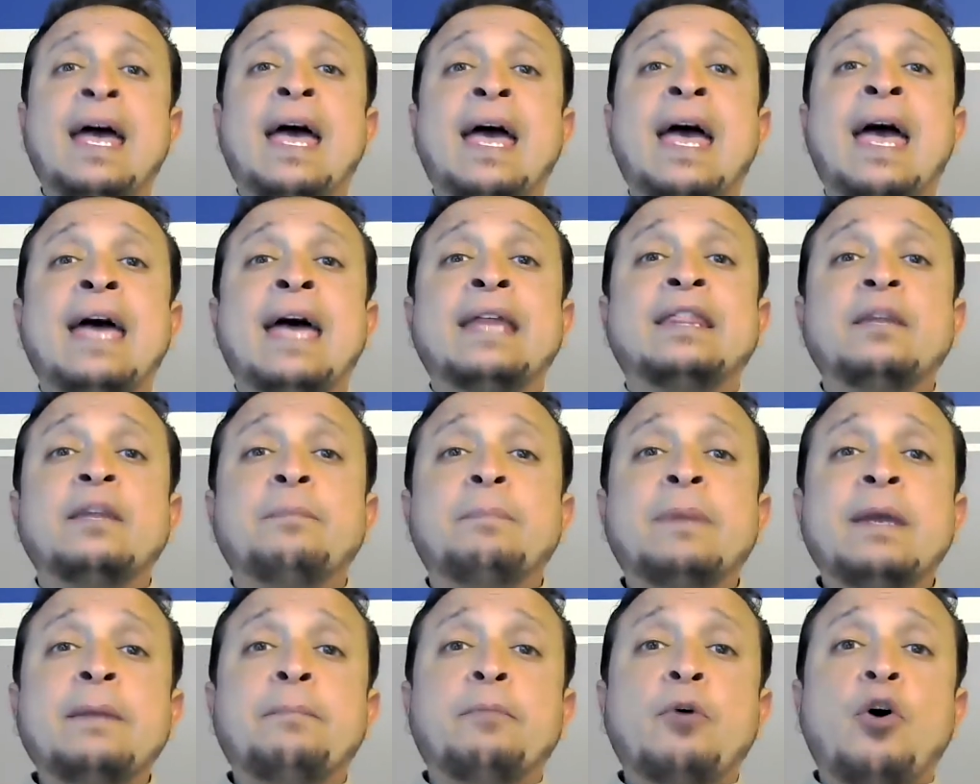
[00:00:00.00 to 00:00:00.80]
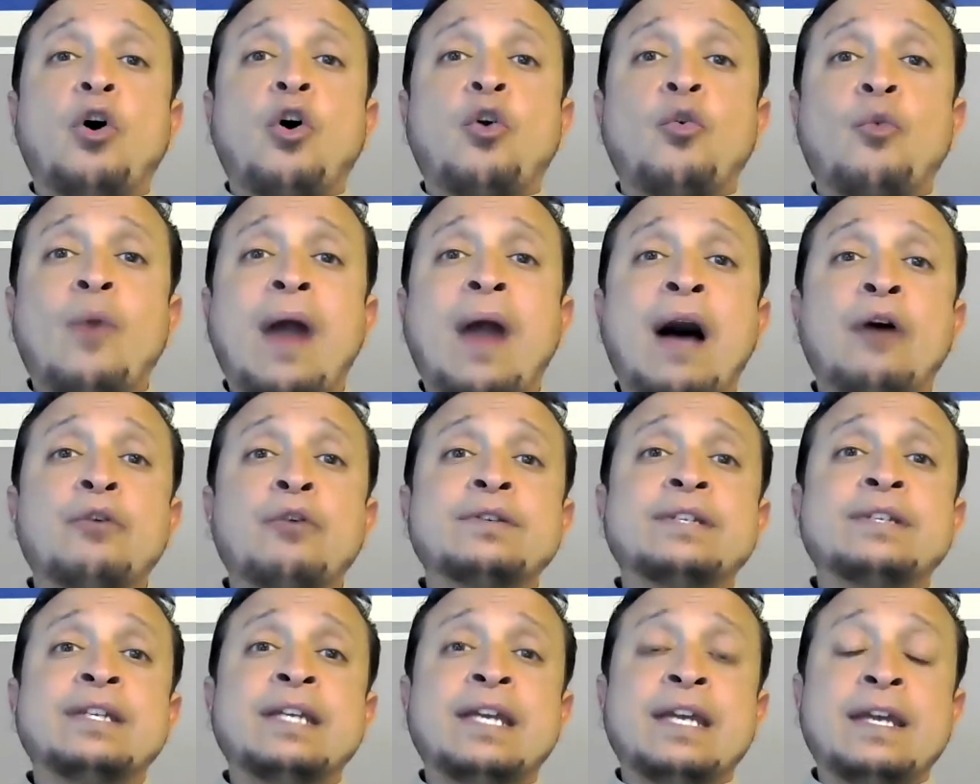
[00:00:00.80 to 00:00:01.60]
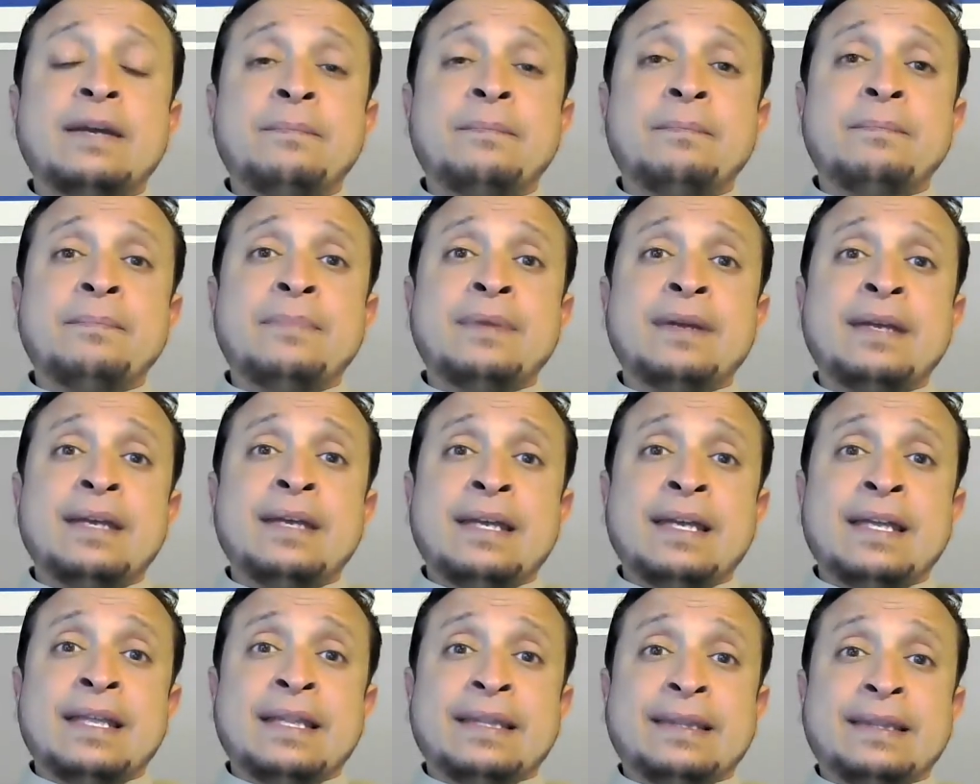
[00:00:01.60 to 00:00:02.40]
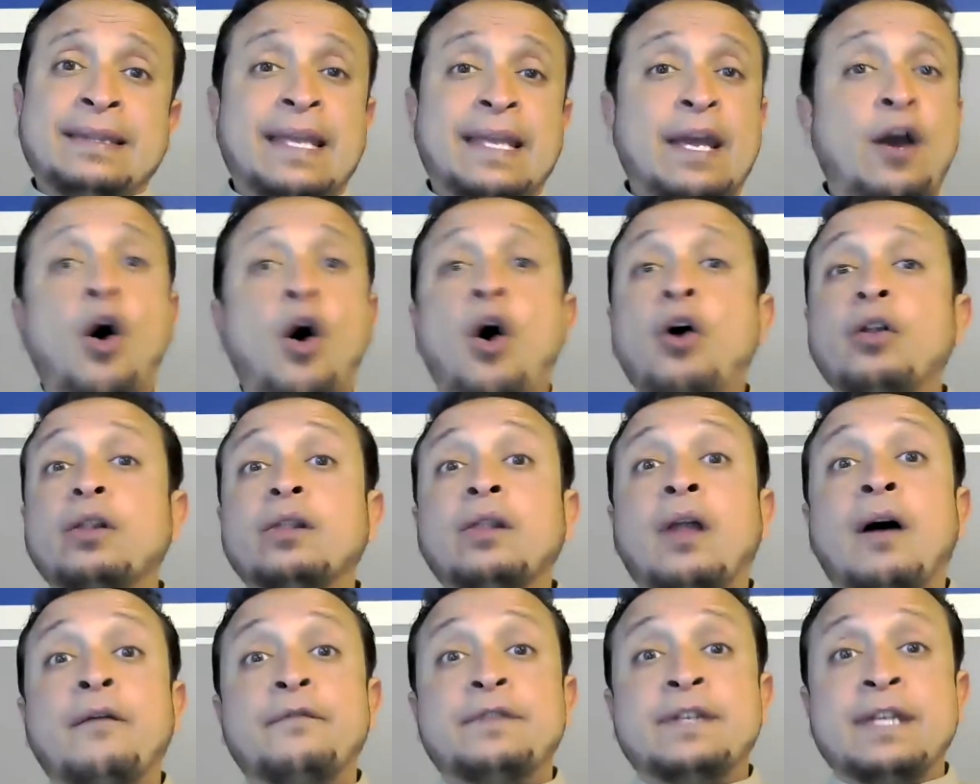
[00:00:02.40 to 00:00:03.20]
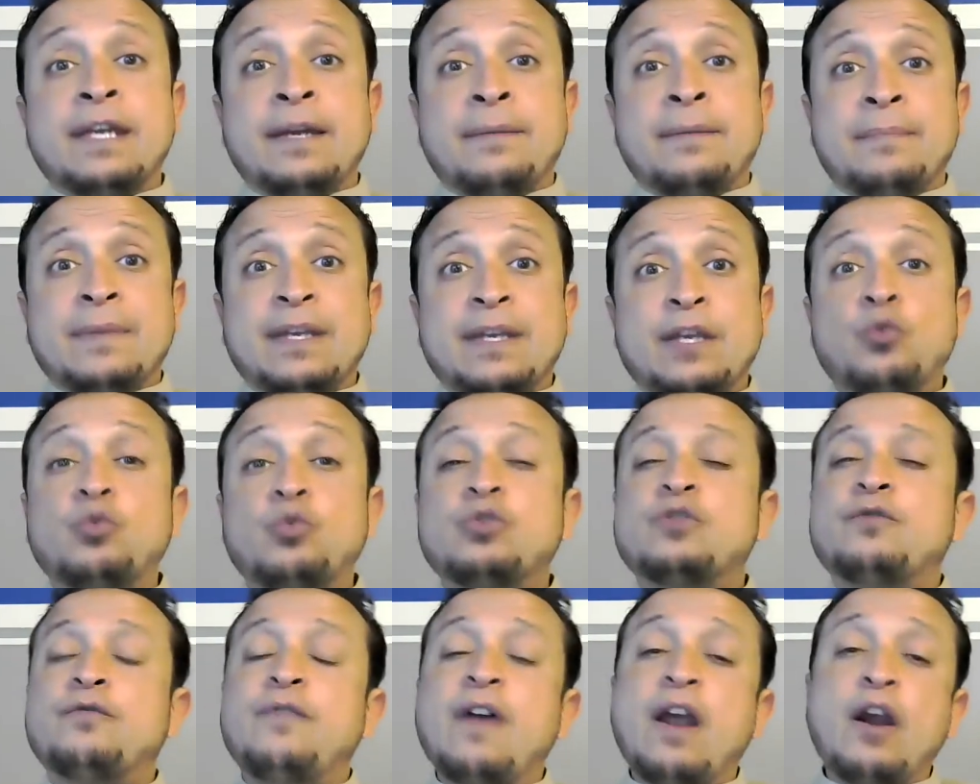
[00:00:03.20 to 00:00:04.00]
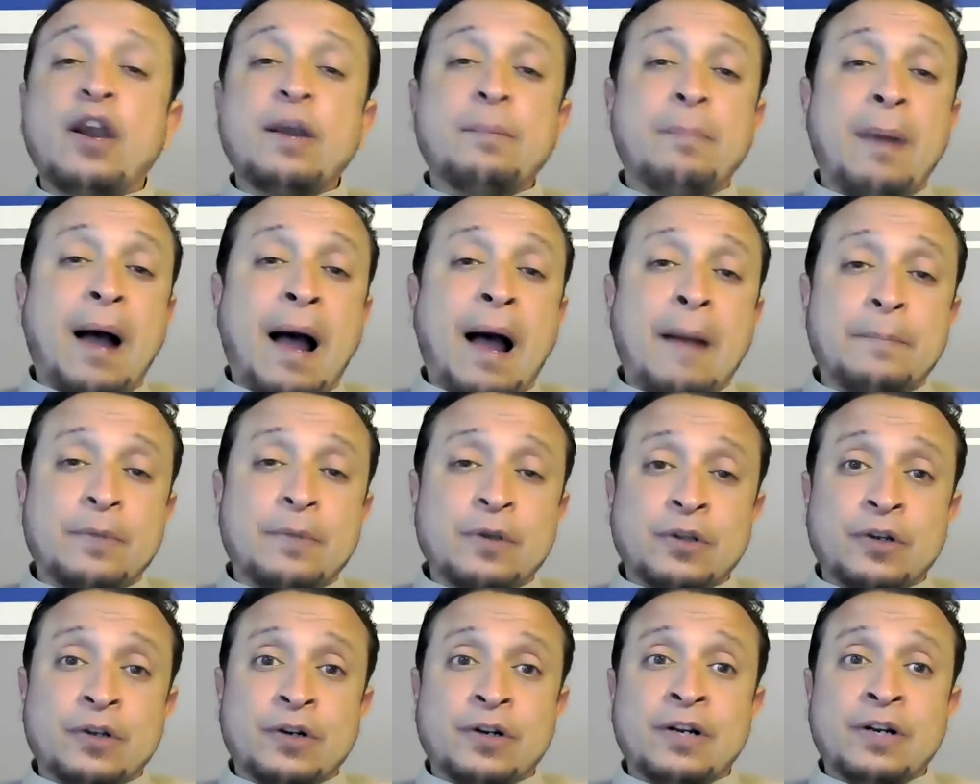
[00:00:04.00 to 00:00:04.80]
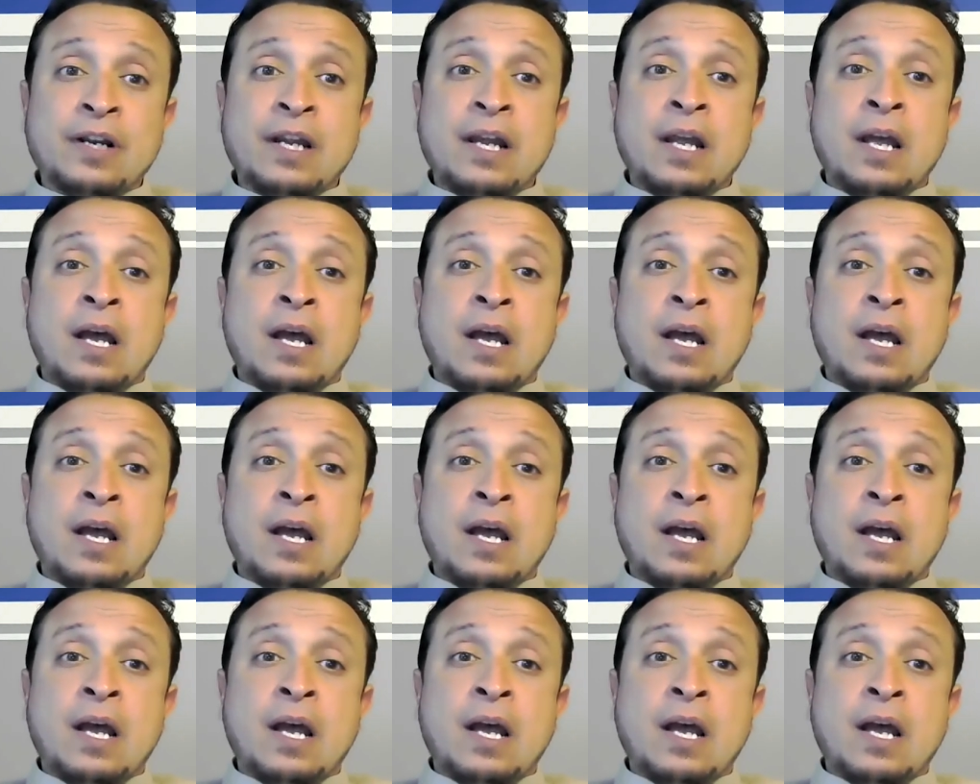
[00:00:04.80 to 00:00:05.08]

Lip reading: And the people around him, they all loved him. He was very popular.